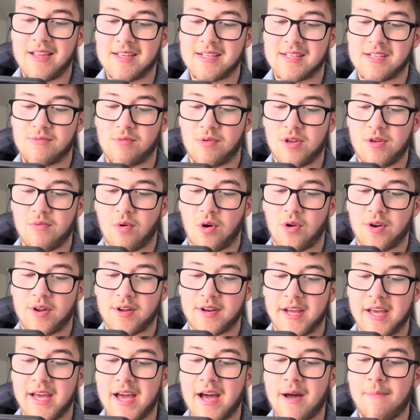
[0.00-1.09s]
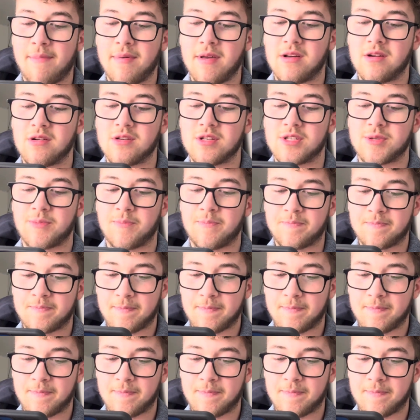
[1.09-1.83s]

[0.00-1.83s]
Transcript: This is what you want on here, because,